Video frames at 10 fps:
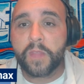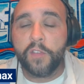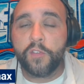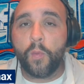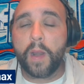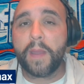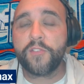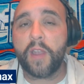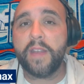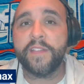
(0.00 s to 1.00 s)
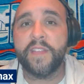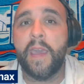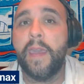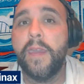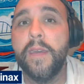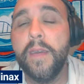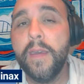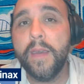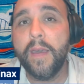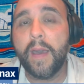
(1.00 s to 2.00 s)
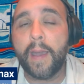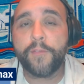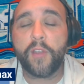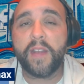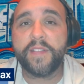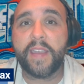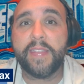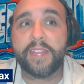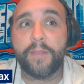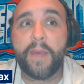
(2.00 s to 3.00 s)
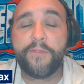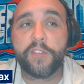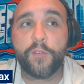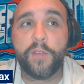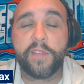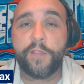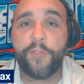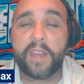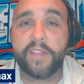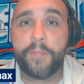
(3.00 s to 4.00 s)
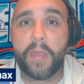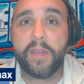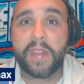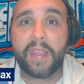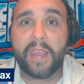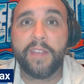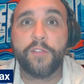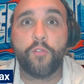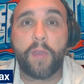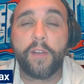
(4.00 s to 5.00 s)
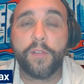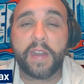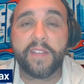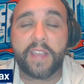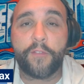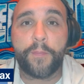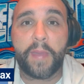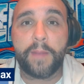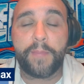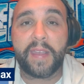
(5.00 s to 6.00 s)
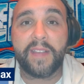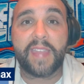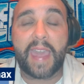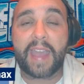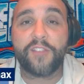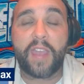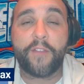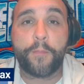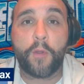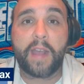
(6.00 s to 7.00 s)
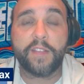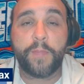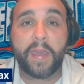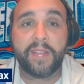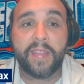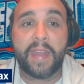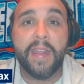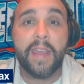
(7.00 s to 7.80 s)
So what am I trying to say? I'm trying to say that the Memphis Grizzlies' flexibility is greater than it's ever been because they actually have a prospect that